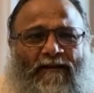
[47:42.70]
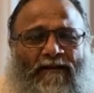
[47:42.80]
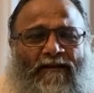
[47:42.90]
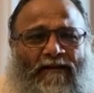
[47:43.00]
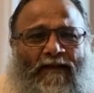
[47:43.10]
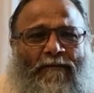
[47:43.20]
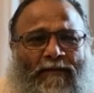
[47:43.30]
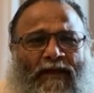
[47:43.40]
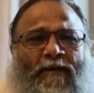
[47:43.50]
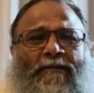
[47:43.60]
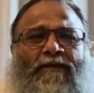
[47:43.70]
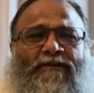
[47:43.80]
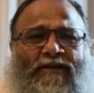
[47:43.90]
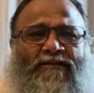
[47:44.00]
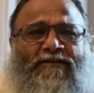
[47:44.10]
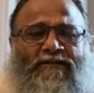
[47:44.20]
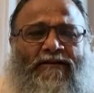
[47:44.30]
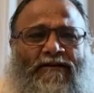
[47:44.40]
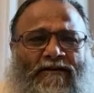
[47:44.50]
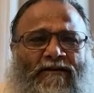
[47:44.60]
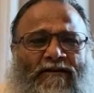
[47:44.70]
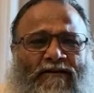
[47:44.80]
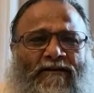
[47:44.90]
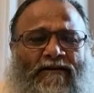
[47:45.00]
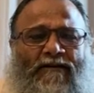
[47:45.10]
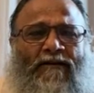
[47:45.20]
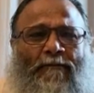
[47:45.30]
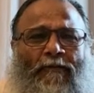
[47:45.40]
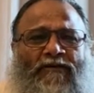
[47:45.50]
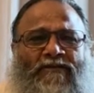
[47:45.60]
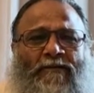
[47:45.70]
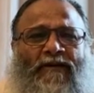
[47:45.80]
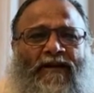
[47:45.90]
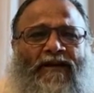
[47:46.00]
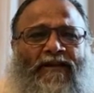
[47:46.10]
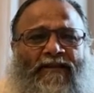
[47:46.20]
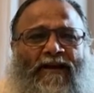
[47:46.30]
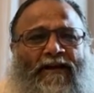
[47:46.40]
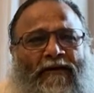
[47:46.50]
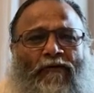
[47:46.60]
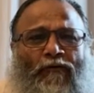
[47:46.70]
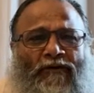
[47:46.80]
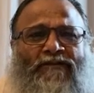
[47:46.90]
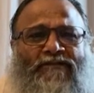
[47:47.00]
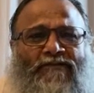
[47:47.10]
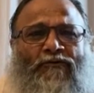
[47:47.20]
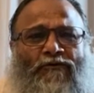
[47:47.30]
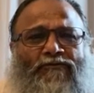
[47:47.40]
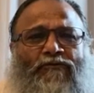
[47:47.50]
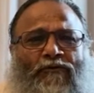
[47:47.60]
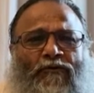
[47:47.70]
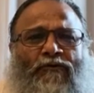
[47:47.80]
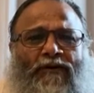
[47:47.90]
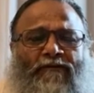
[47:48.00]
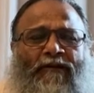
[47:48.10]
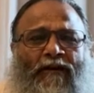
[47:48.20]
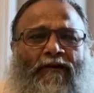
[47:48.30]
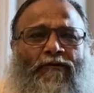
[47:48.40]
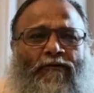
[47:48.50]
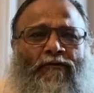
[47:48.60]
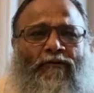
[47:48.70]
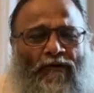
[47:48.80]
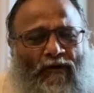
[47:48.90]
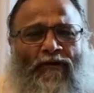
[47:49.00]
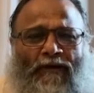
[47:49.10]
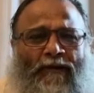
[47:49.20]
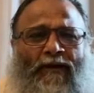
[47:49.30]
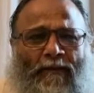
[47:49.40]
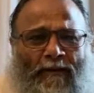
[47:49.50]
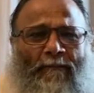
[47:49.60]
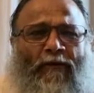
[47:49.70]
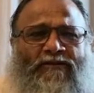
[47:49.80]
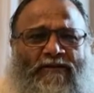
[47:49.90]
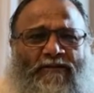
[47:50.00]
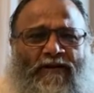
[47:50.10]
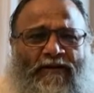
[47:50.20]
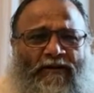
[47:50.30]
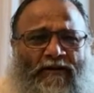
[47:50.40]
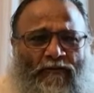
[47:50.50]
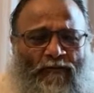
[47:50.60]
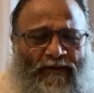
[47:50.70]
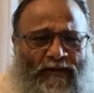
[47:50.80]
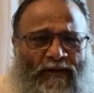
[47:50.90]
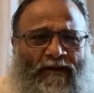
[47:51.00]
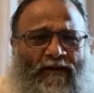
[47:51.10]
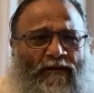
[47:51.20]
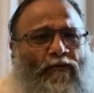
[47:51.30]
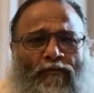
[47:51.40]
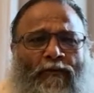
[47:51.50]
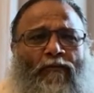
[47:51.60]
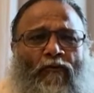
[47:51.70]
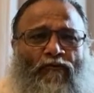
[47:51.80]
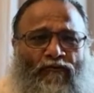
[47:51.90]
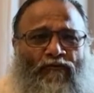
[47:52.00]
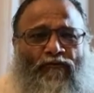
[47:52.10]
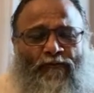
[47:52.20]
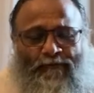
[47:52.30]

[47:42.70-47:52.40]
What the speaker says: there may be just a possibility that ignorance is also difficult to, or an impossibility to remove.